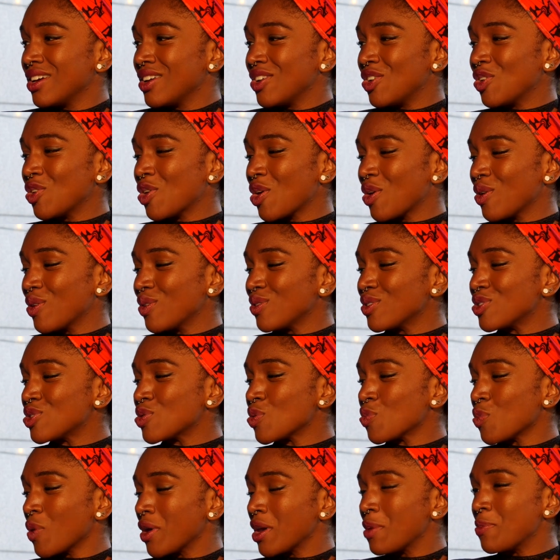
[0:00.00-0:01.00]
you know,
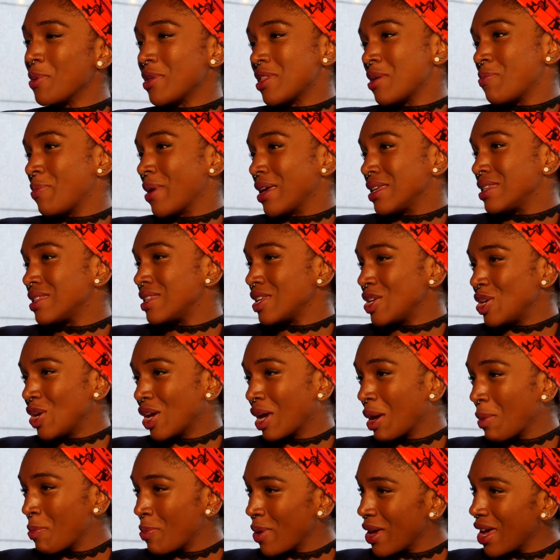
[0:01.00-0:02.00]
to want to be the best that you
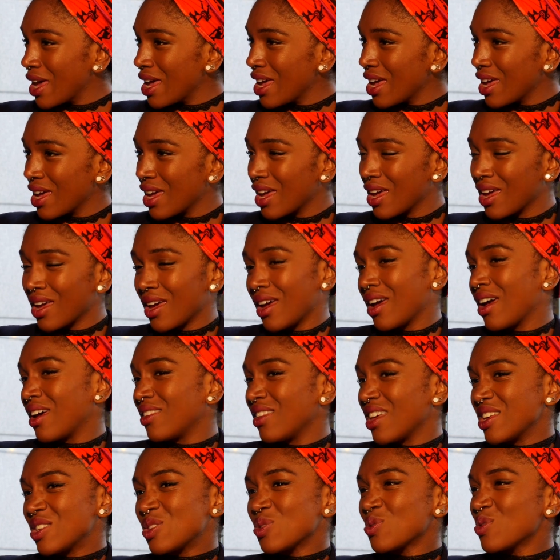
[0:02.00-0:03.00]
can be,
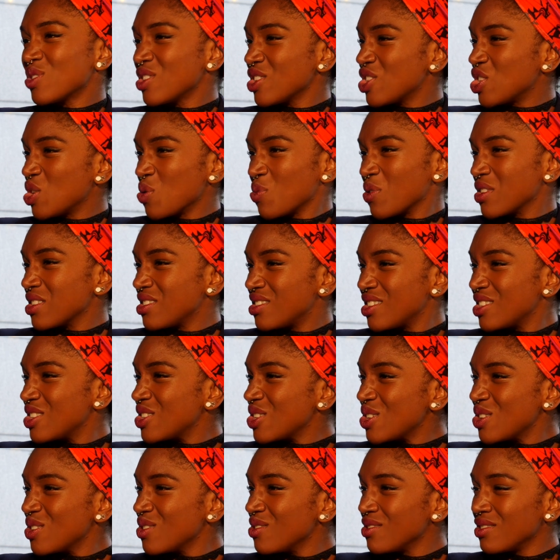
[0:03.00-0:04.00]
and that's all that she wants to
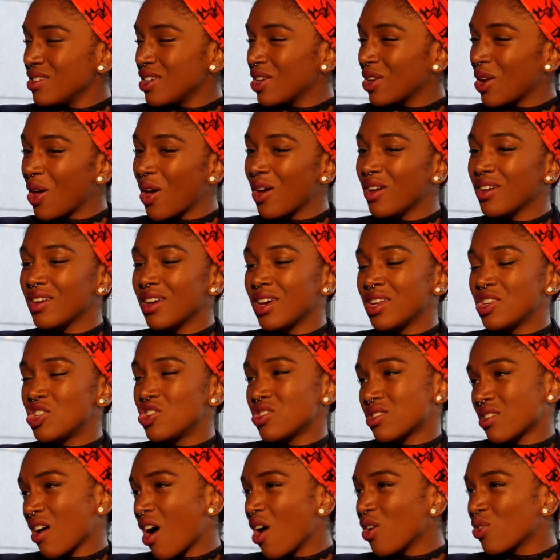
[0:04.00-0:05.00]
do. You know, and
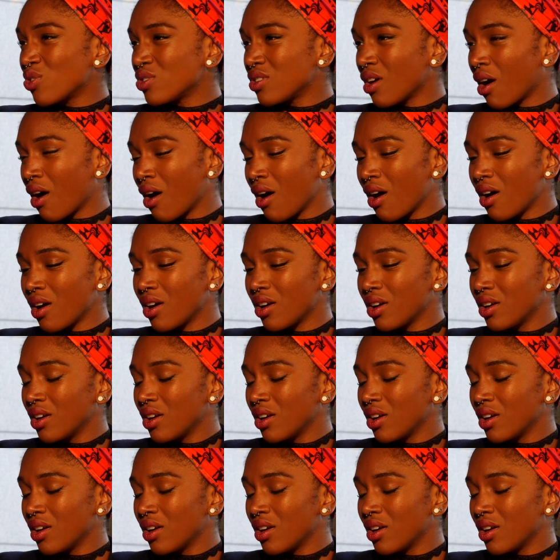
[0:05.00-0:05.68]
she's got a good heart.